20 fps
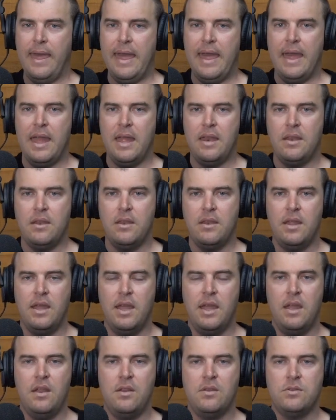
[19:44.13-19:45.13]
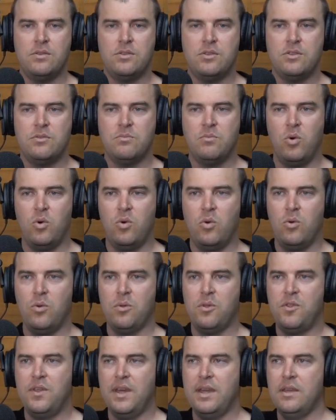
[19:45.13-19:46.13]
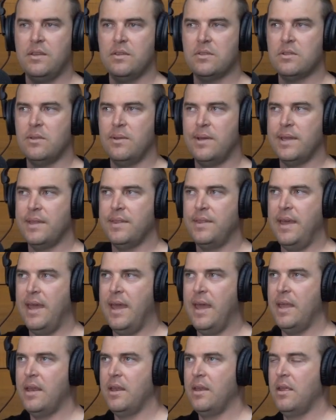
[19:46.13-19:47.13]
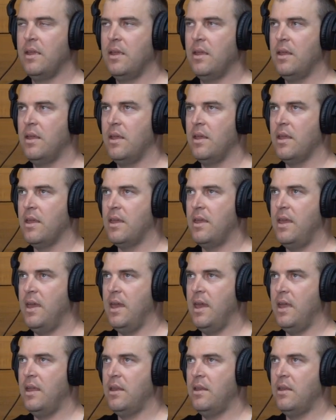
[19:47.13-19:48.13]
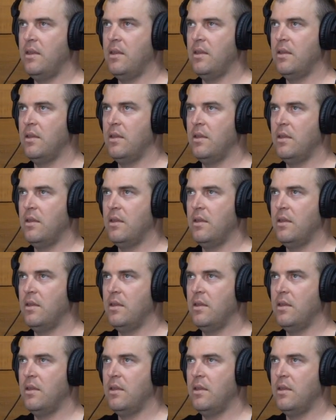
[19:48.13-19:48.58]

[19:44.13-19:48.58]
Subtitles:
And small things like that can